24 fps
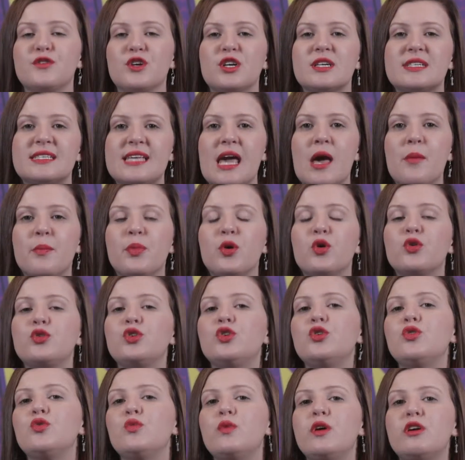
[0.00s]
for example,
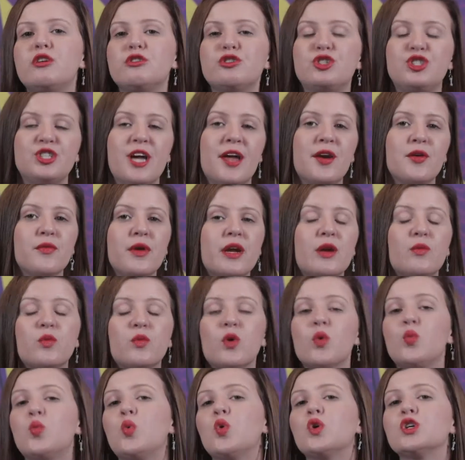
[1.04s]
you will generate
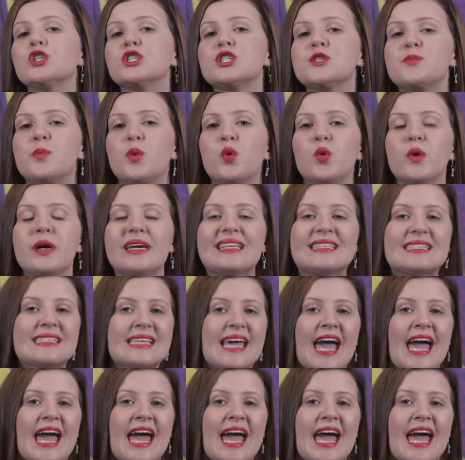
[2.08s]
rewards points,